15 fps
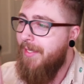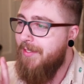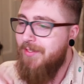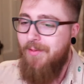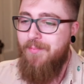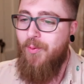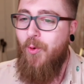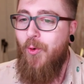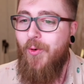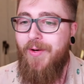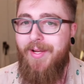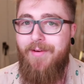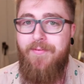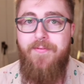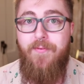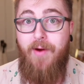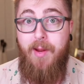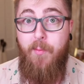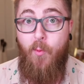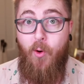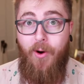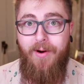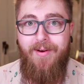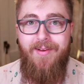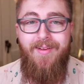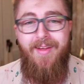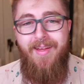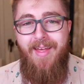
supported framework